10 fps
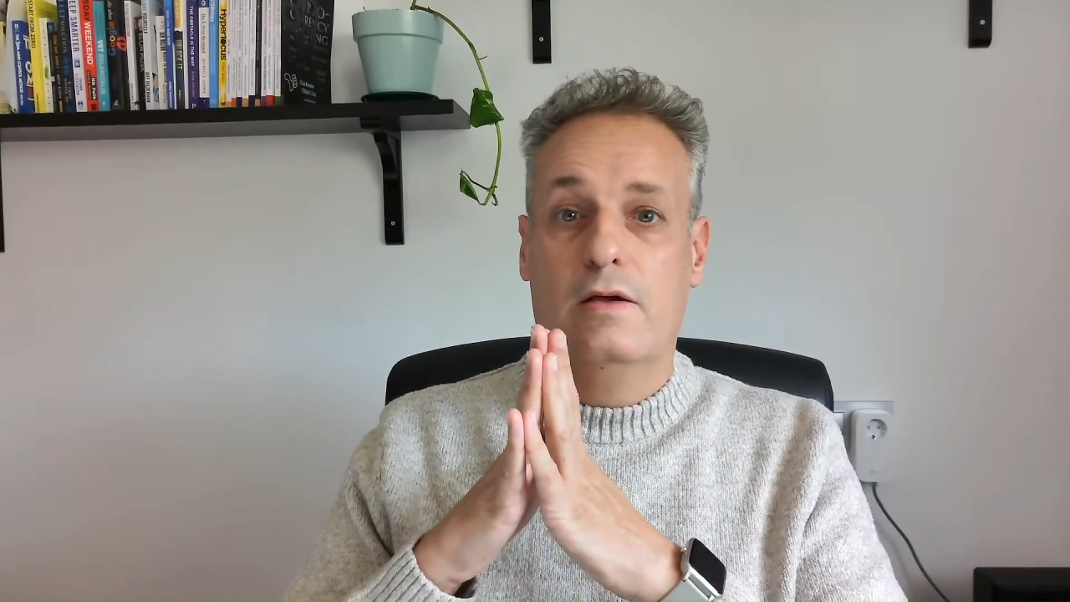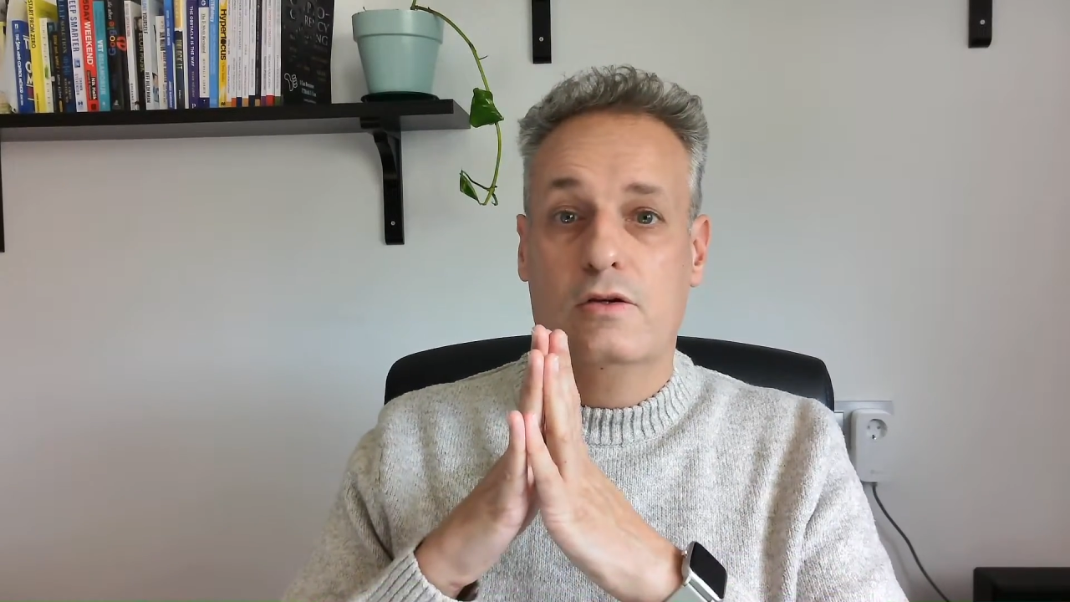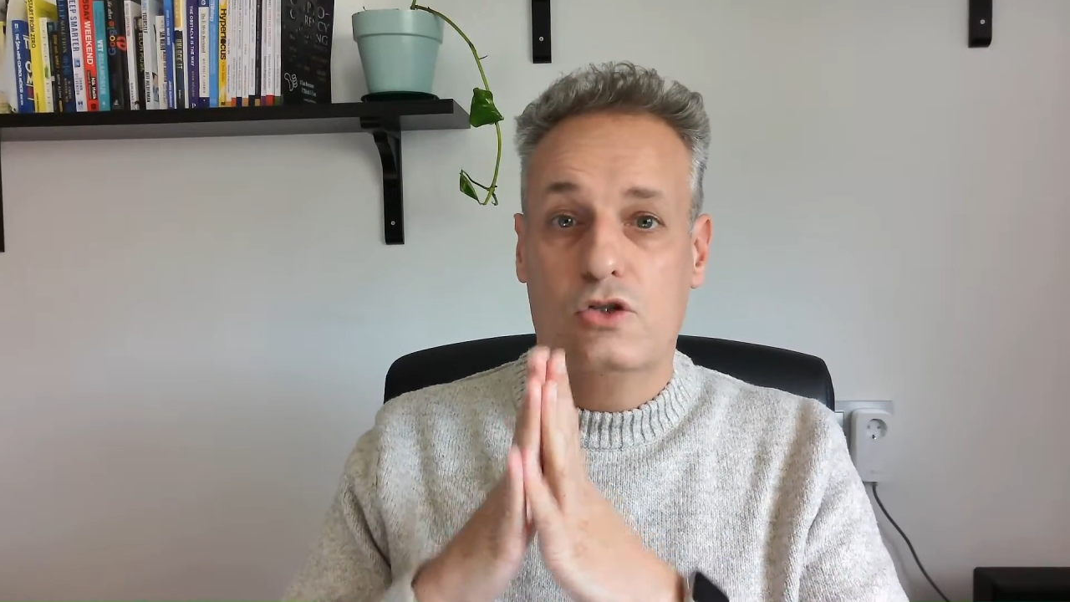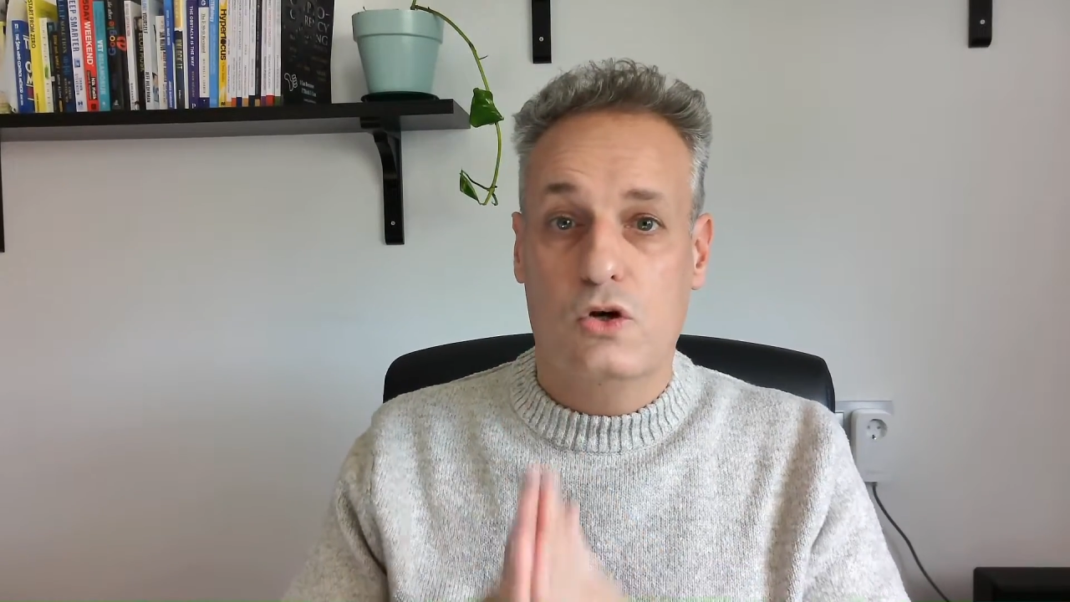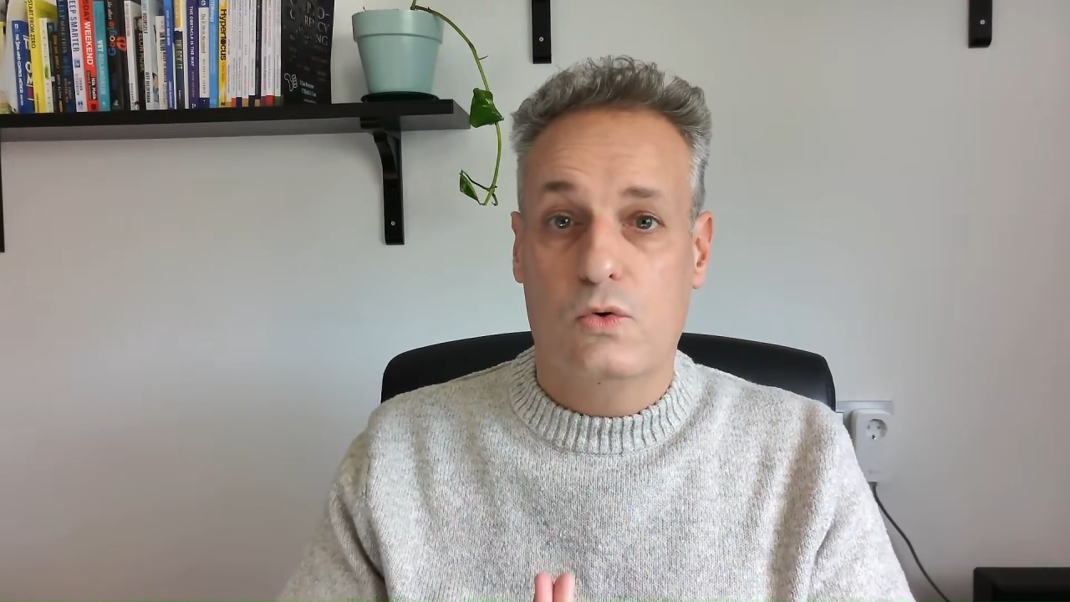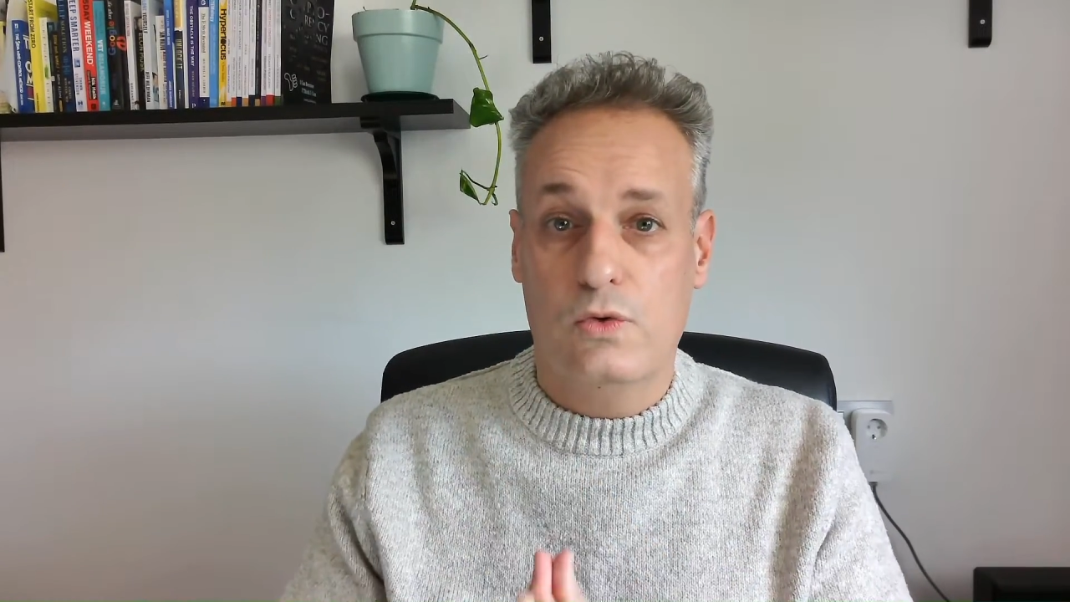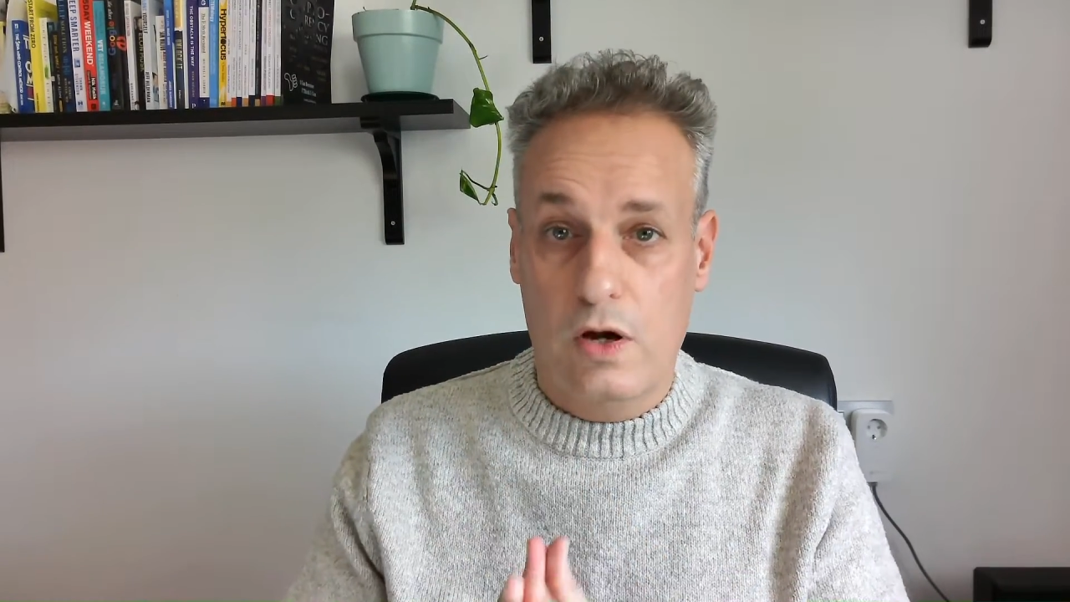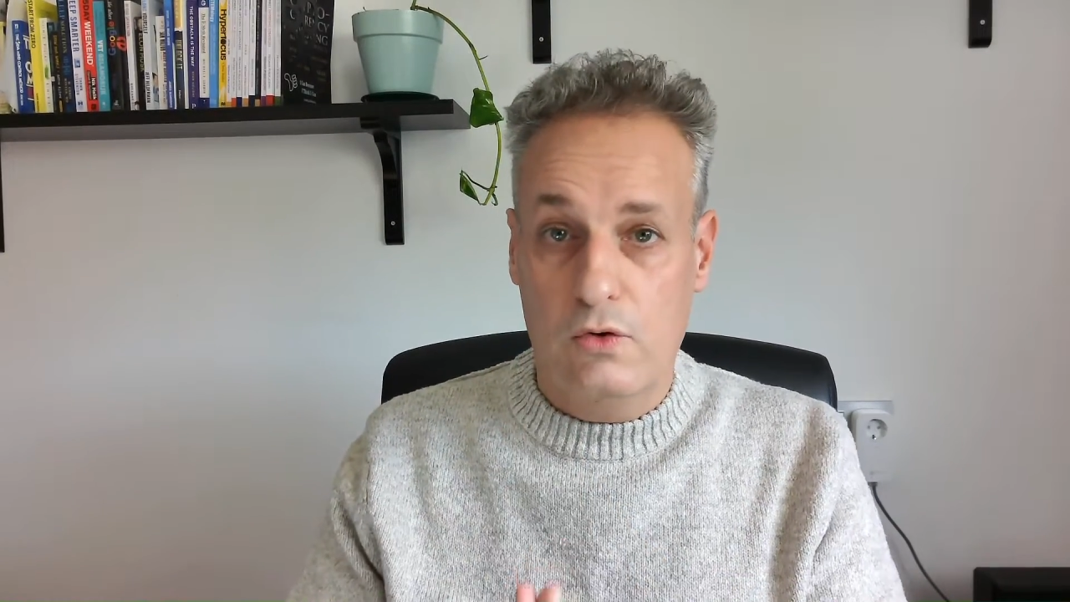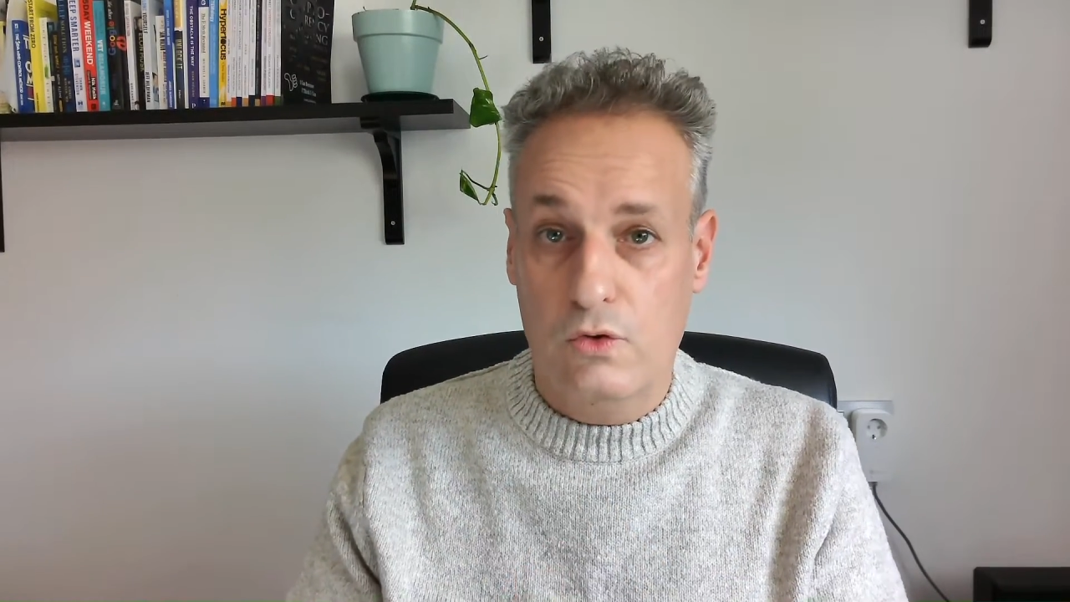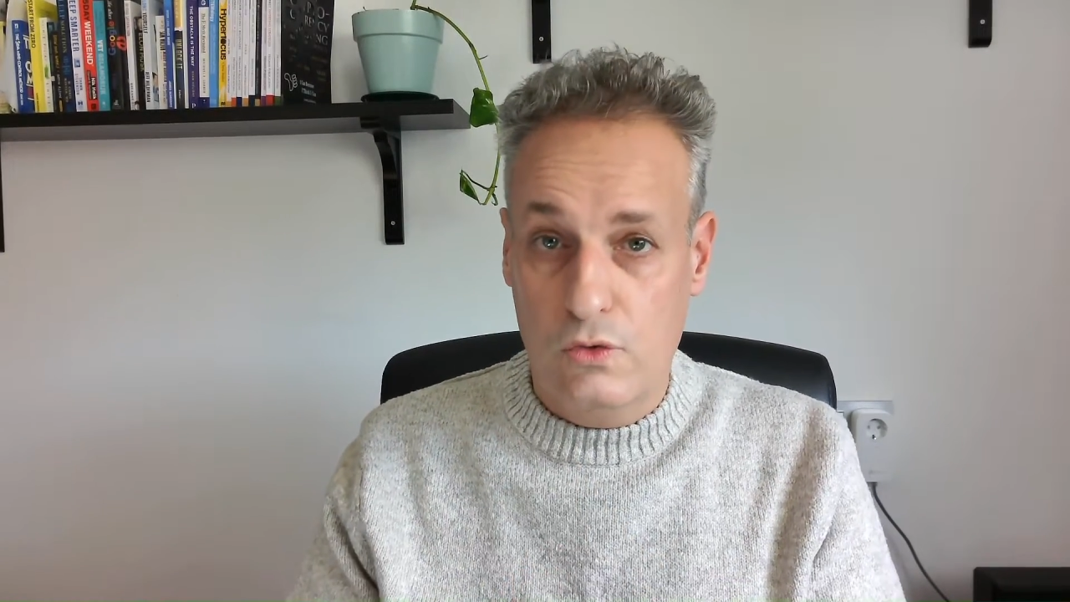So now
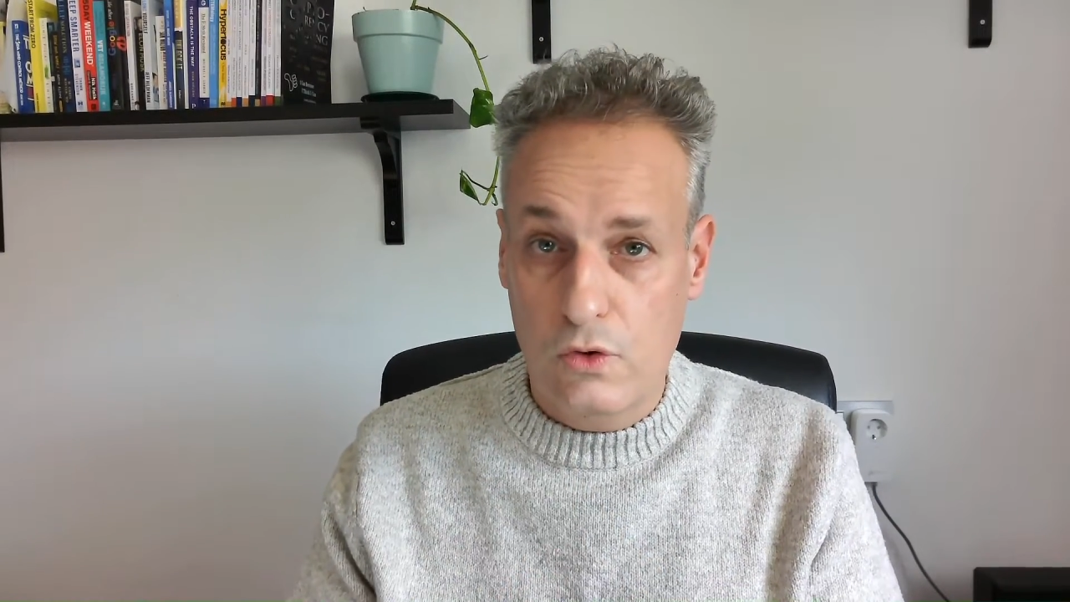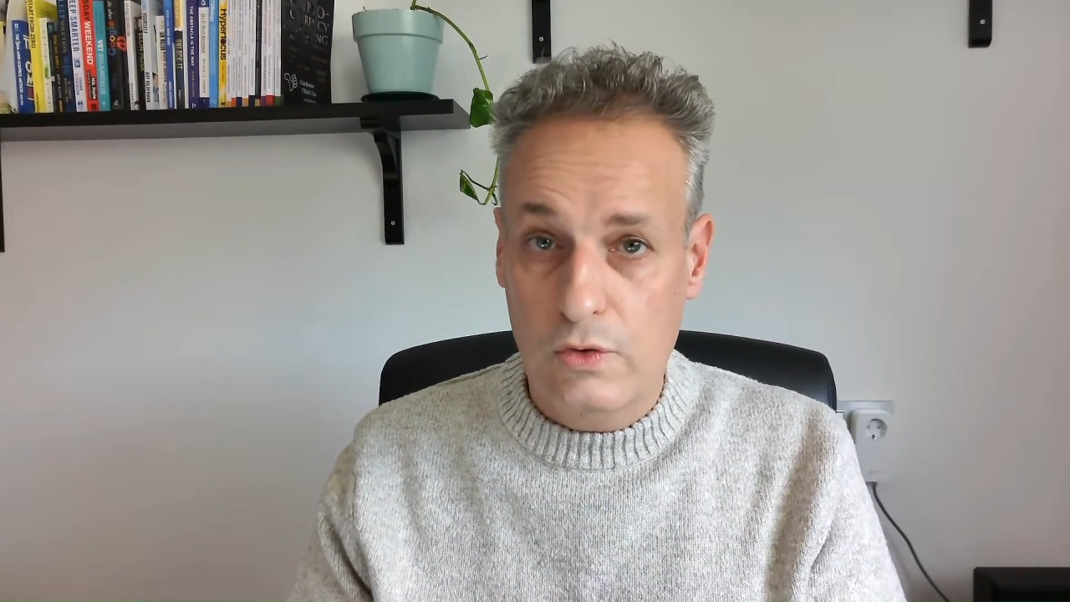you know